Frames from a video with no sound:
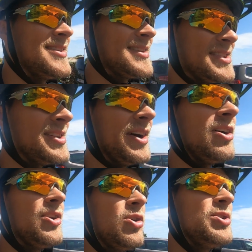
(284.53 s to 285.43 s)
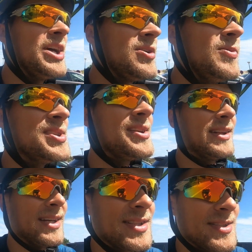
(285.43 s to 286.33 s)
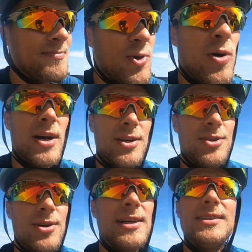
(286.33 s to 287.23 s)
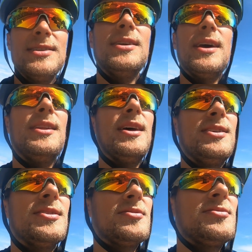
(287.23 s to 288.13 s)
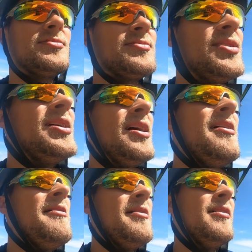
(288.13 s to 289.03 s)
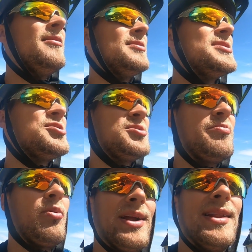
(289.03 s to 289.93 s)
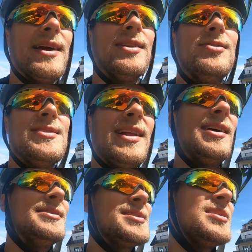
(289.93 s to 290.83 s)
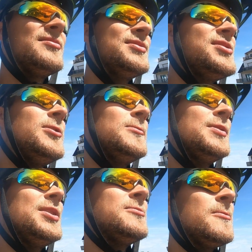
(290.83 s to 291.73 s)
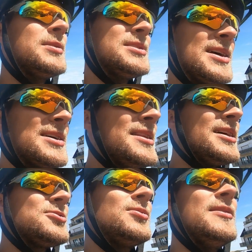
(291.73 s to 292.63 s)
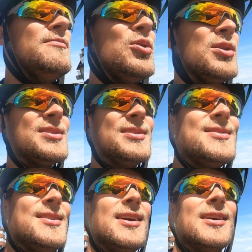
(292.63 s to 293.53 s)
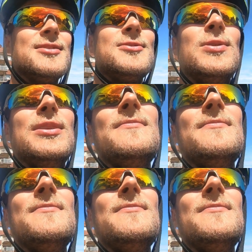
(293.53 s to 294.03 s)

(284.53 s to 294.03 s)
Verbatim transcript: Because uh, all the other ones, they're like just quite dry and they just spread like Nutella and stuff on top. But this one was like naturally moist and sticky and sweet.